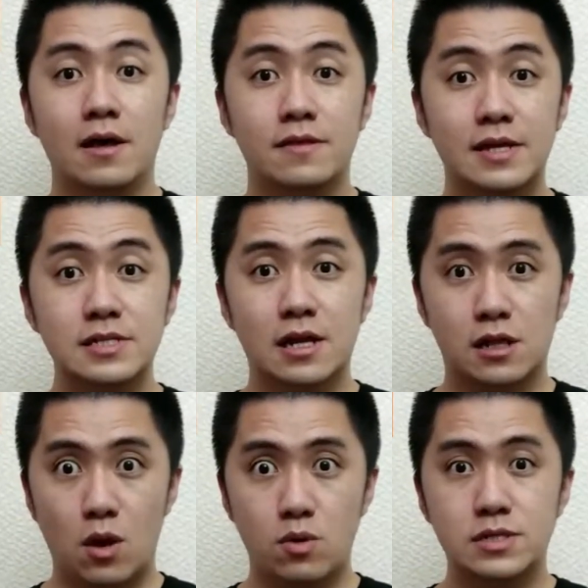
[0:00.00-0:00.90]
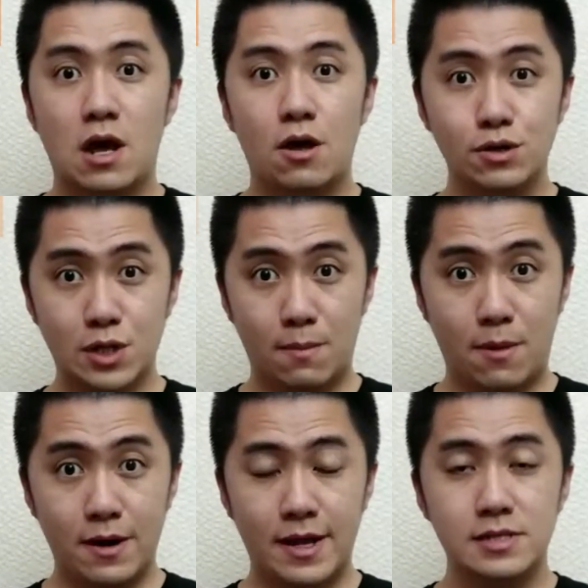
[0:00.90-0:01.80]
This includes the wholesale
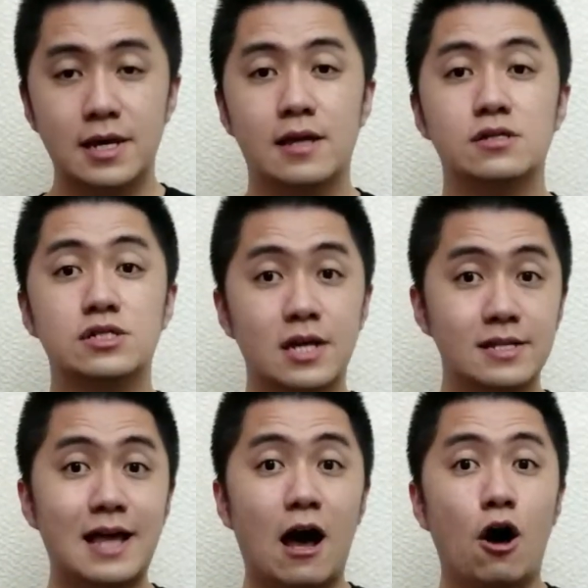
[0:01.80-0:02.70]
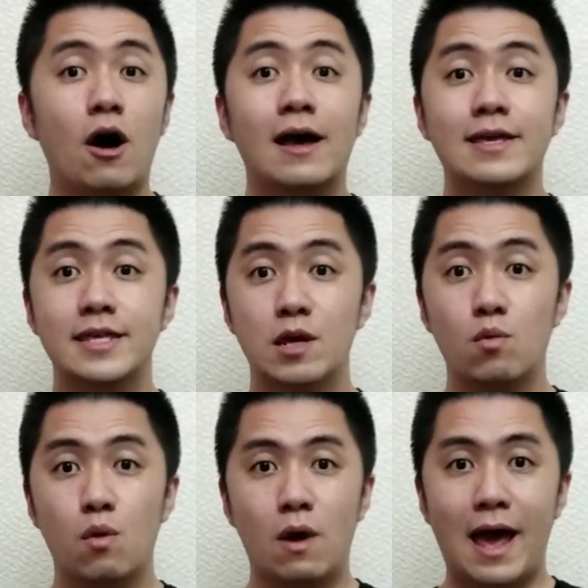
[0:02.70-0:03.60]
market in Qingdao,
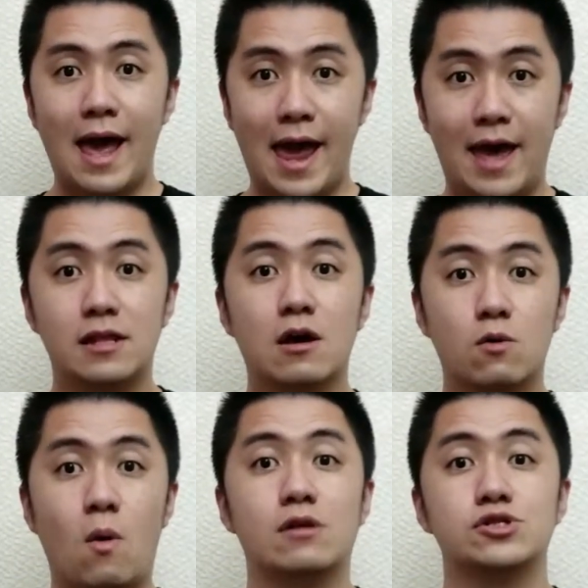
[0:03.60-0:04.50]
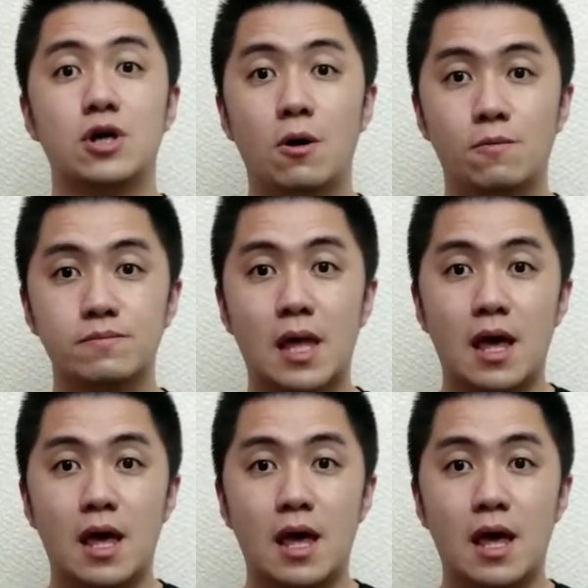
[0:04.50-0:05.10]
Yiwu, and Guangzhou.